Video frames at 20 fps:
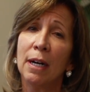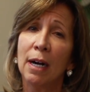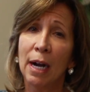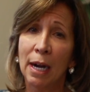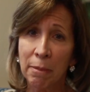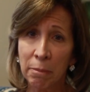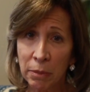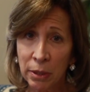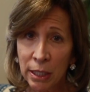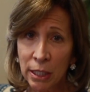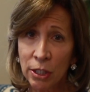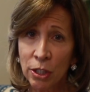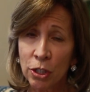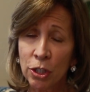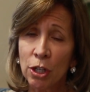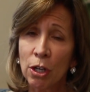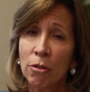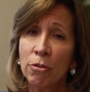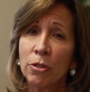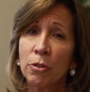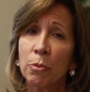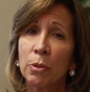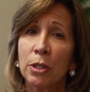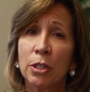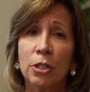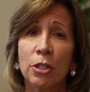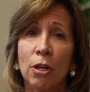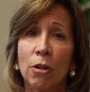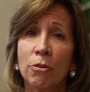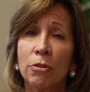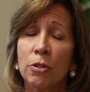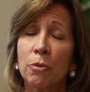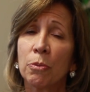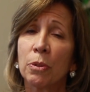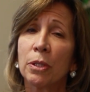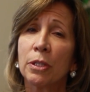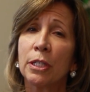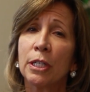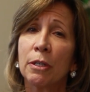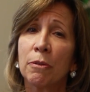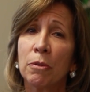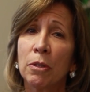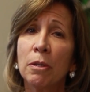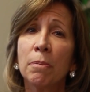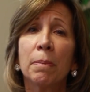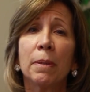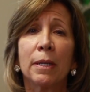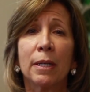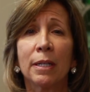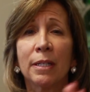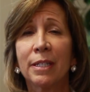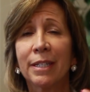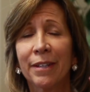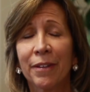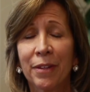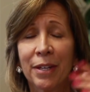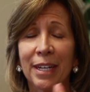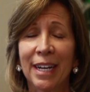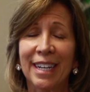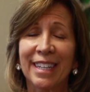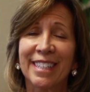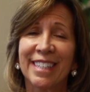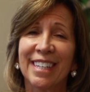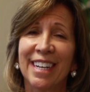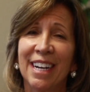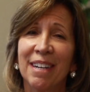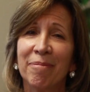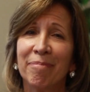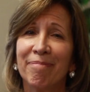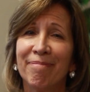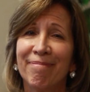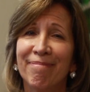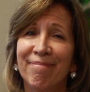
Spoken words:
I'm Liz Jones with the Jones Realty Group, and until the next time.